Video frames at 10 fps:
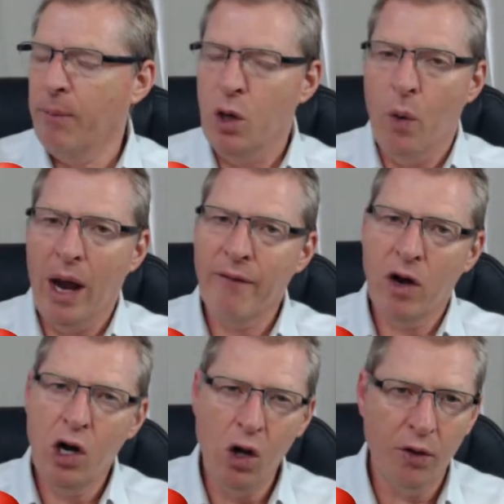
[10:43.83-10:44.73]
You'll have
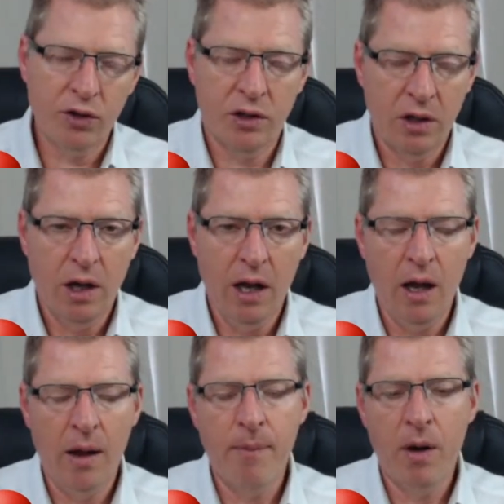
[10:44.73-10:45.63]
lots
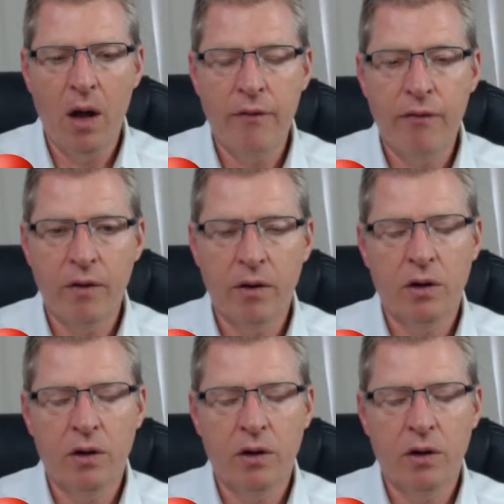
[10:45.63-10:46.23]
of